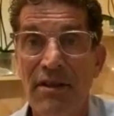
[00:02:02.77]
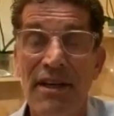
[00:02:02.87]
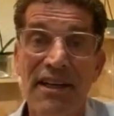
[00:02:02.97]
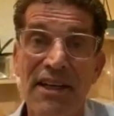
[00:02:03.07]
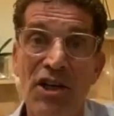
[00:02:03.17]

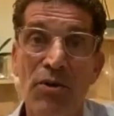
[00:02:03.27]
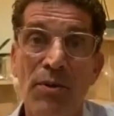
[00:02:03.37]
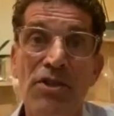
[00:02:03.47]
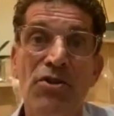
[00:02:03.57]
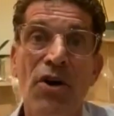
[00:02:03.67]
A hero
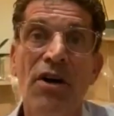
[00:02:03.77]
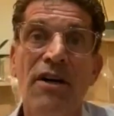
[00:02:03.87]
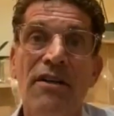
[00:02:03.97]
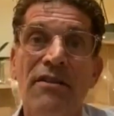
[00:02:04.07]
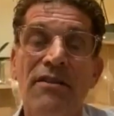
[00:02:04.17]
is
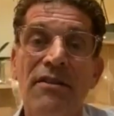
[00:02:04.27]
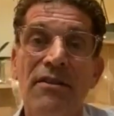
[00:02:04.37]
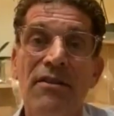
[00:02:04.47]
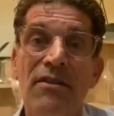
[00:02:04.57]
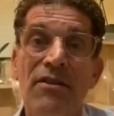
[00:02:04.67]
strong
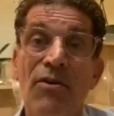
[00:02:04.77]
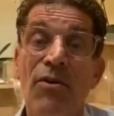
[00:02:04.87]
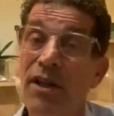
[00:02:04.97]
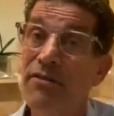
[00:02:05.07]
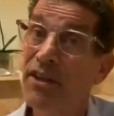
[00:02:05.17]

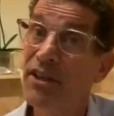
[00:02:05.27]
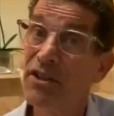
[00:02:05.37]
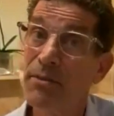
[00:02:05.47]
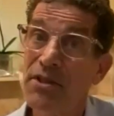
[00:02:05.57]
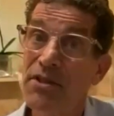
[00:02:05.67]
while a
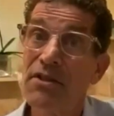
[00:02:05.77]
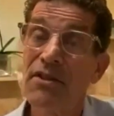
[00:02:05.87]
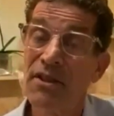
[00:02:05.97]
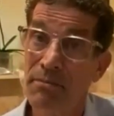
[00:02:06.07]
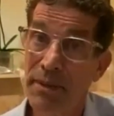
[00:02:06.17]
victim is
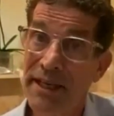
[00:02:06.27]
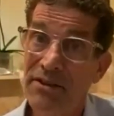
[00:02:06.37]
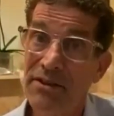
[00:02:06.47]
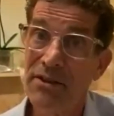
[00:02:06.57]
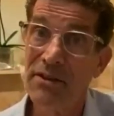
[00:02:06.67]

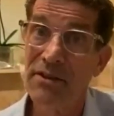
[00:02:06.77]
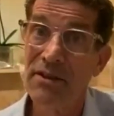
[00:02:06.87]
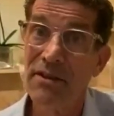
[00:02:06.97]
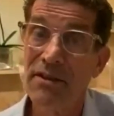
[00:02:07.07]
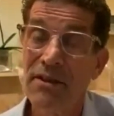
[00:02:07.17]
compelled.
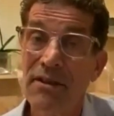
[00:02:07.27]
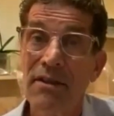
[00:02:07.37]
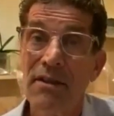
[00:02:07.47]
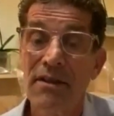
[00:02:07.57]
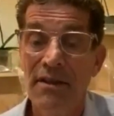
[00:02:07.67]

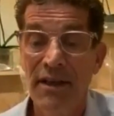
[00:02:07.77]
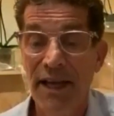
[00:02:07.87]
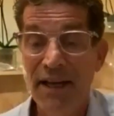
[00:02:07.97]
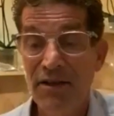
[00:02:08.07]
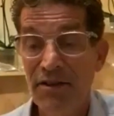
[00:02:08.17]

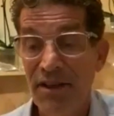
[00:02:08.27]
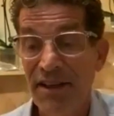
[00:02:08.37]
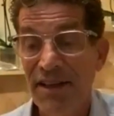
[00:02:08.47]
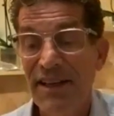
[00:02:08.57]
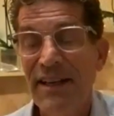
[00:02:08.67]
And
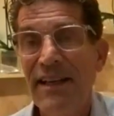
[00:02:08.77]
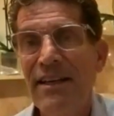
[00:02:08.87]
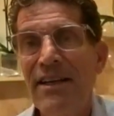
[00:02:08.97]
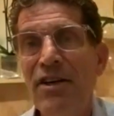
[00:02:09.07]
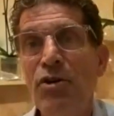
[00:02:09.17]
a
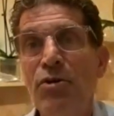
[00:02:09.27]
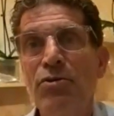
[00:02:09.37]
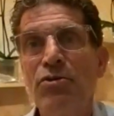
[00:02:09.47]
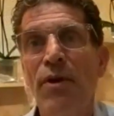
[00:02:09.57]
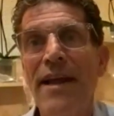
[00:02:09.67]

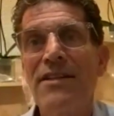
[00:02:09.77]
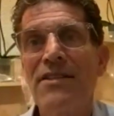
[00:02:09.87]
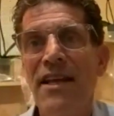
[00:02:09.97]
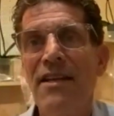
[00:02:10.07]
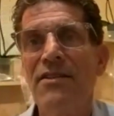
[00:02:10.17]
hero
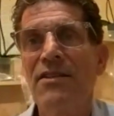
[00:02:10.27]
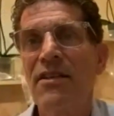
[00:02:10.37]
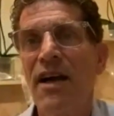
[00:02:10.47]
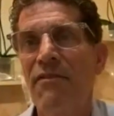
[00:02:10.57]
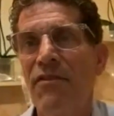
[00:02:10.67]
transcends
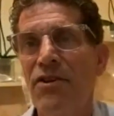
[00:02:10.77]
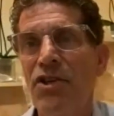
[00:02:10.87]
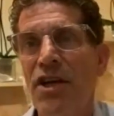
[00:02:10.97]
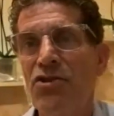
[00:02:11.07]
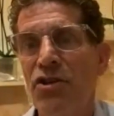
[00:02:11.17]

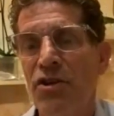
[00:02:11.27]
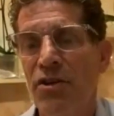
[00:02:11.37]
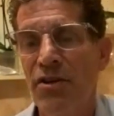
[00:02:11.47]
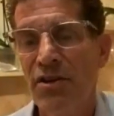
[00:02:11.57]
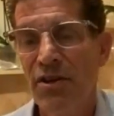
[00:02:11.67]

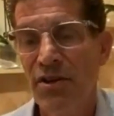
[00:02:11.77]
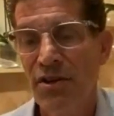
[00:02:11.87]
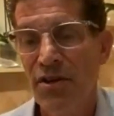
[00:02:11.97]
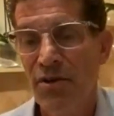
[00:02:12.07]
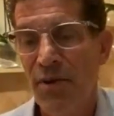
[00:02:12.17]
confrontation
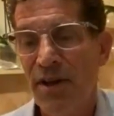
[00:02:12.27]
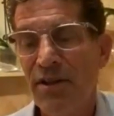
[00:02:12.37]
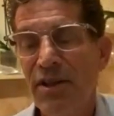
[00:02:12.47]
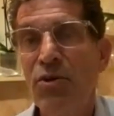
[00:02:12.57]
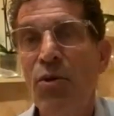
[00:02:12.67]

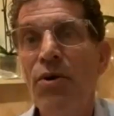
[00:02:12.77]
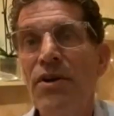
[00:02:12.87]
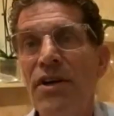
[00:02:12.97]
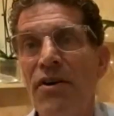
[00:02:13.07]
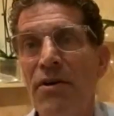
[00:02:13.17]
while an
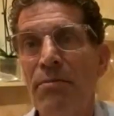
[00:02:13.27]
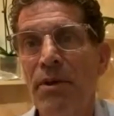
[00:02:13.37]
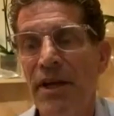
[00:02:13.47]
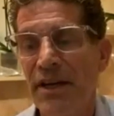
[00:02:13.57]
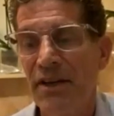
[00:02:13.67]
ordinary
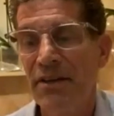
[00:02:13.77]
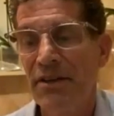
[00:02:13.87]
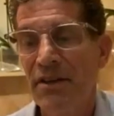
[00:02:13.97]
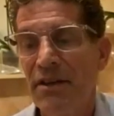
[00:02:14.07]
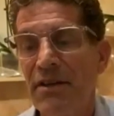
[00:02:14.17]
player
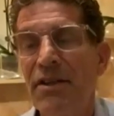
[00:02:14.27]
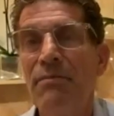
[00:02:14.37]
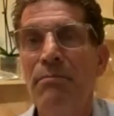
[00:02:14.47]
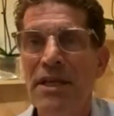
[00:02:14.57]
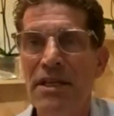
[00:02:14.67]

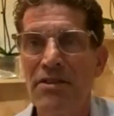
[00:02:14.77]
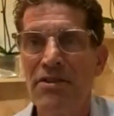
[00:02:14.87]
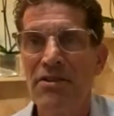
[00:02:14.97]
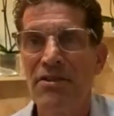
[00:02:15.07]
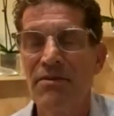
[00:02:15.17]

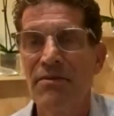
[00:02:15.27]
competes.